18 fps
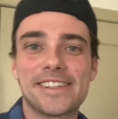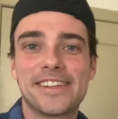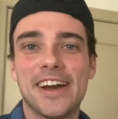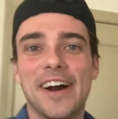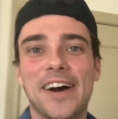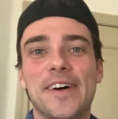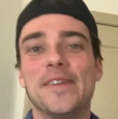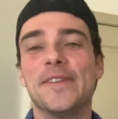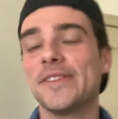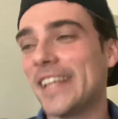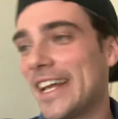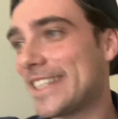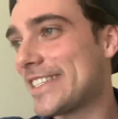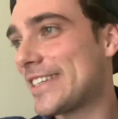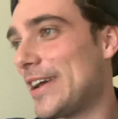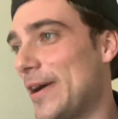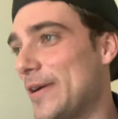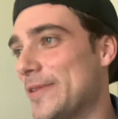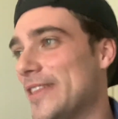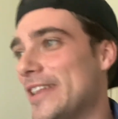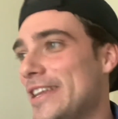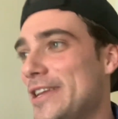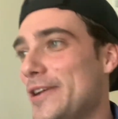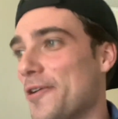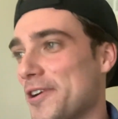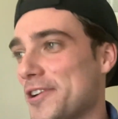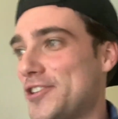go. The New
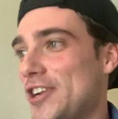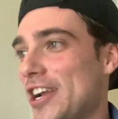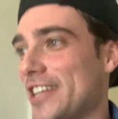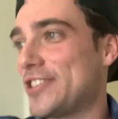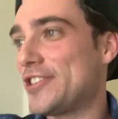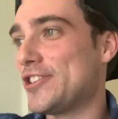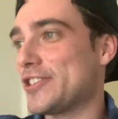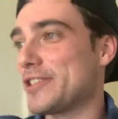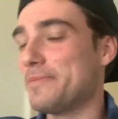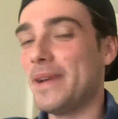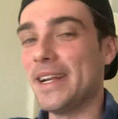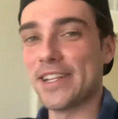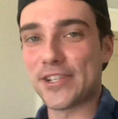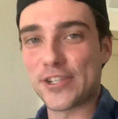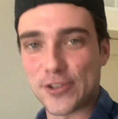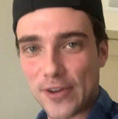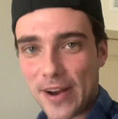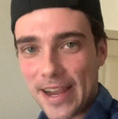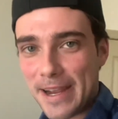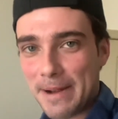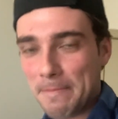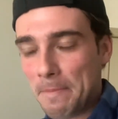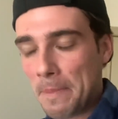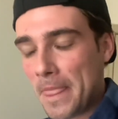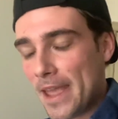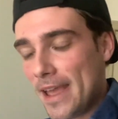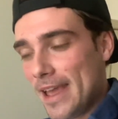York Jets just made a
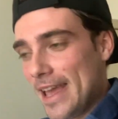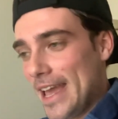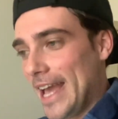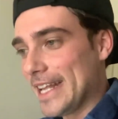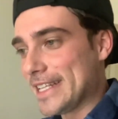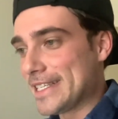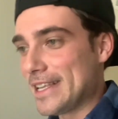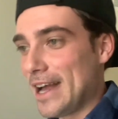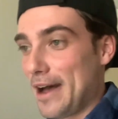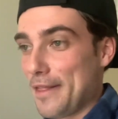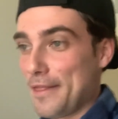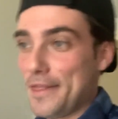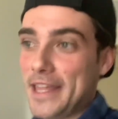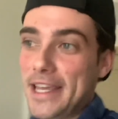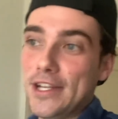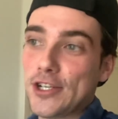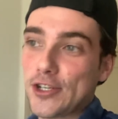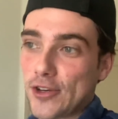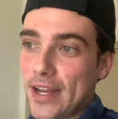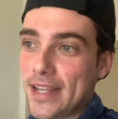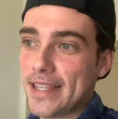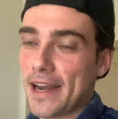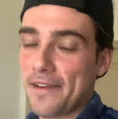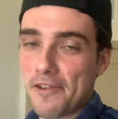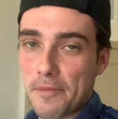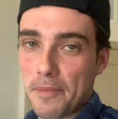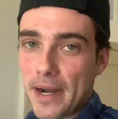trade. It's not the trade that
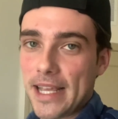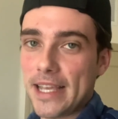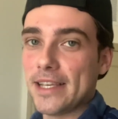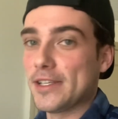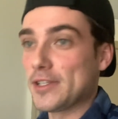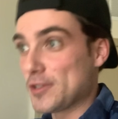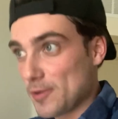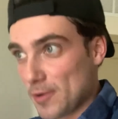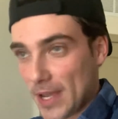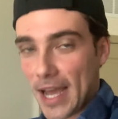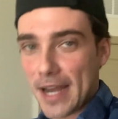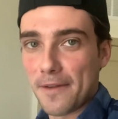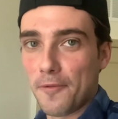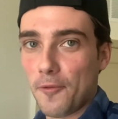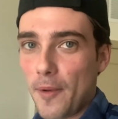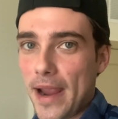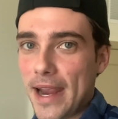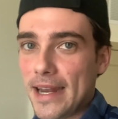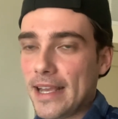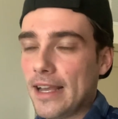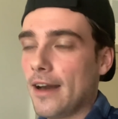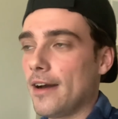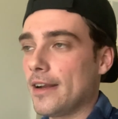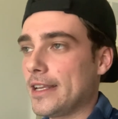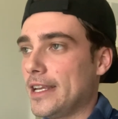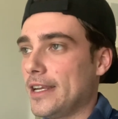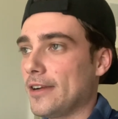everybody is kind of waiting
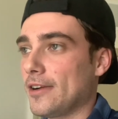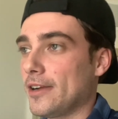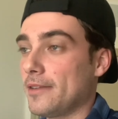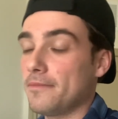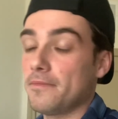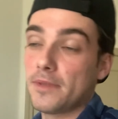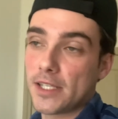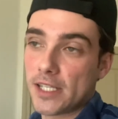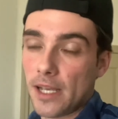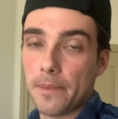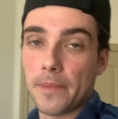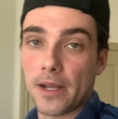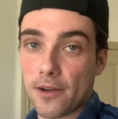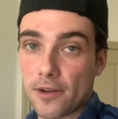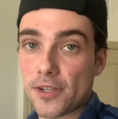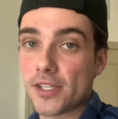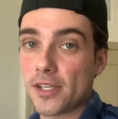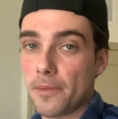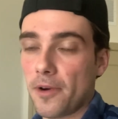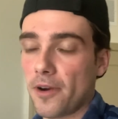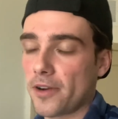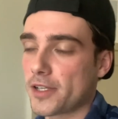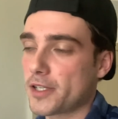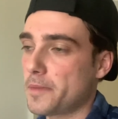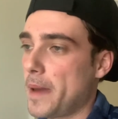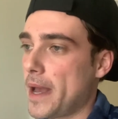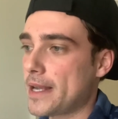on here and some are
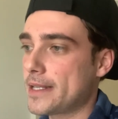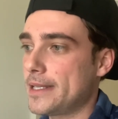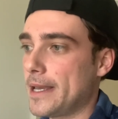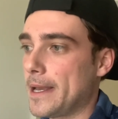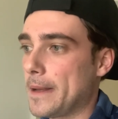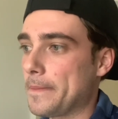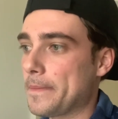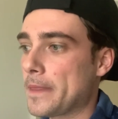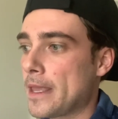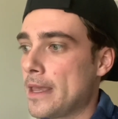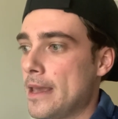expecting.